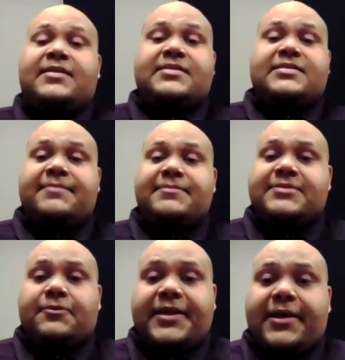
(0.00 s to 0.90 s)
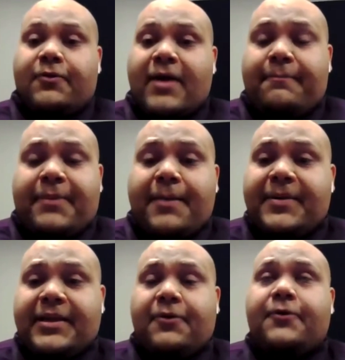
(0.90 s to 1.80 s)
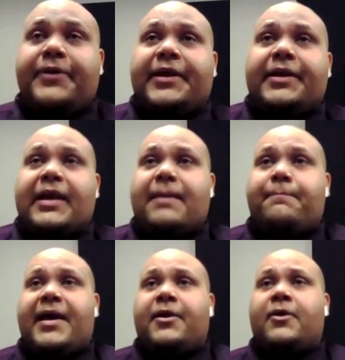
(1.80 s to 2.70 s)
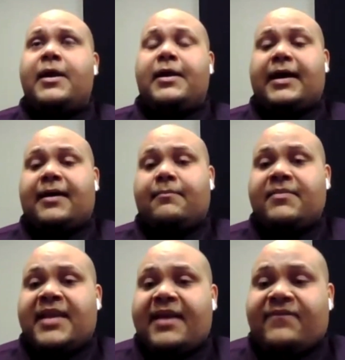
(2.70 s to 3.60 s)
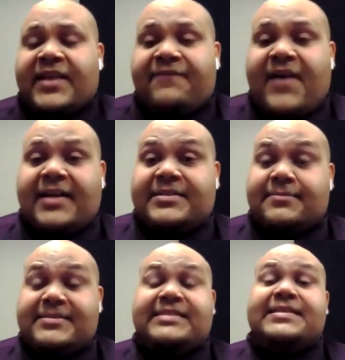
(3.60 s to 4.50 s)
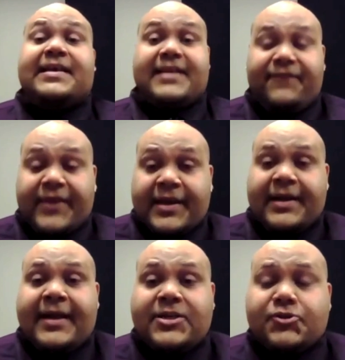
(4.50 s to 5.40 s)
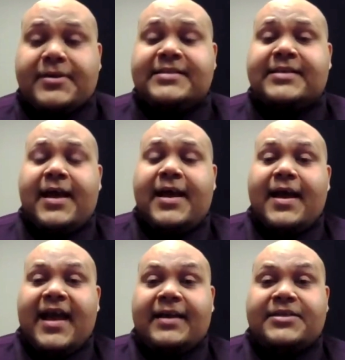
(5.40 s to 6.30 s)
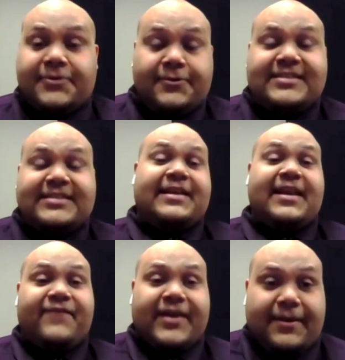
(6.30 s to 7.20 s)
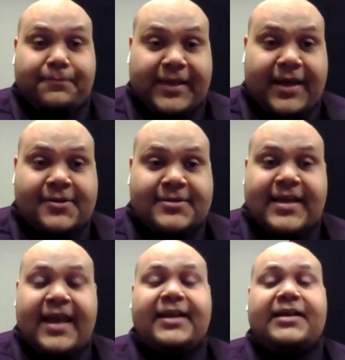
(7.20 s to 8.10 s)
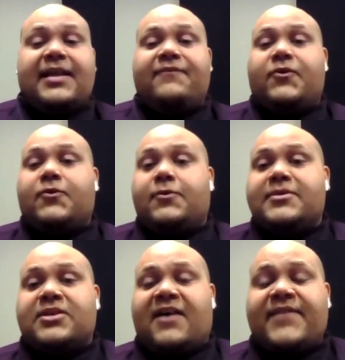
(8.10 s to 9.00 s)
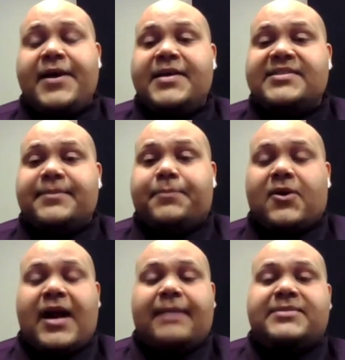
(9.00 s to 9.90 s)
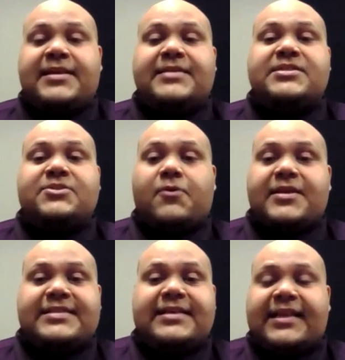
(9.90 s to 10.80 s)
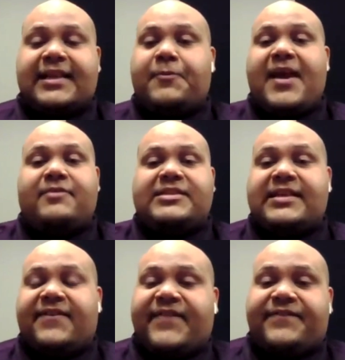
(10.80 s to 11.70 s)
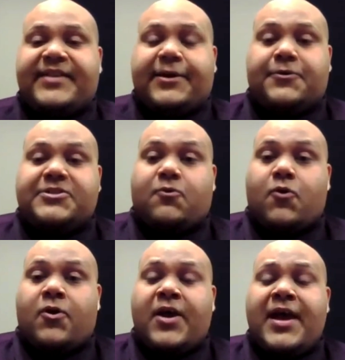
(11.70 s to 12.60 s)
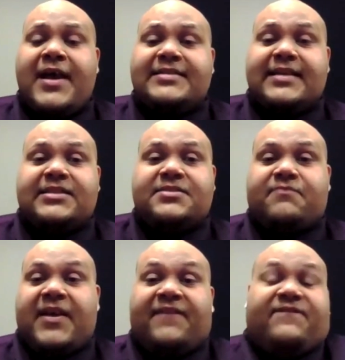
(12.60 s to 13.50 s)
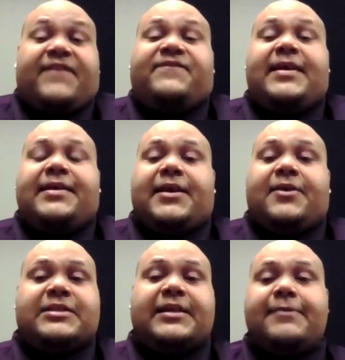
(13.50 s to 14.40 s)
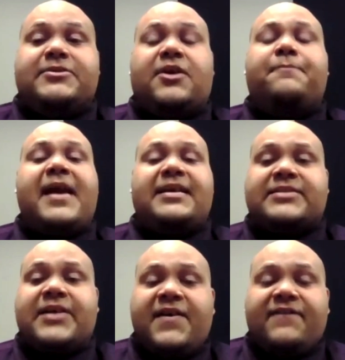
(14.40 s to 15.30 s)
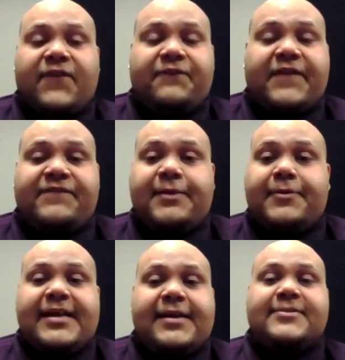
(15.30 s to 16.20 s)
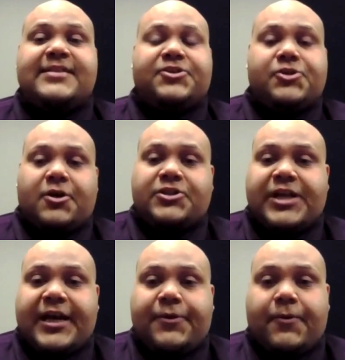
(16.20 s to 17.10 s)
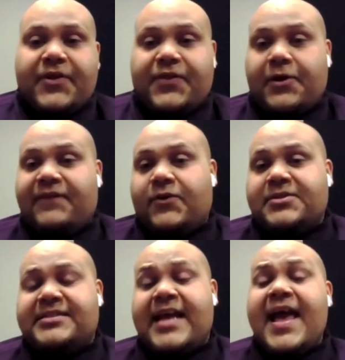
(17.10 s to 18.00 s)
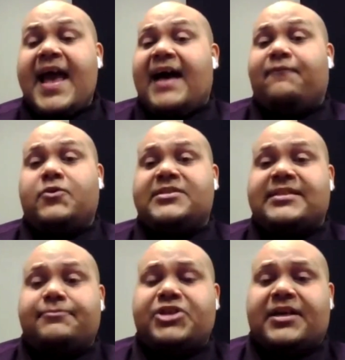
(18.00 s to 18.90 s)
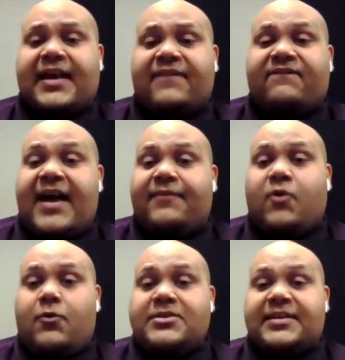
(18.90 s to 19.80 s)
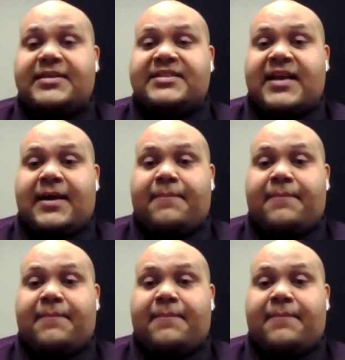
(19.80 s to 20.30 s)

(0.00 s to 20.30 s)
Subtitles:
this team is only going to ramp up and they're only going to get better. They've had some significant injuries to significant players. Caden Glover, who was off to perhaps a historic season. Like we haven't seen a 50-goal scorer since in 15 years, and he was on pace for 50 when he was injured on January 31st. Havril Simchuk had 5 goals in his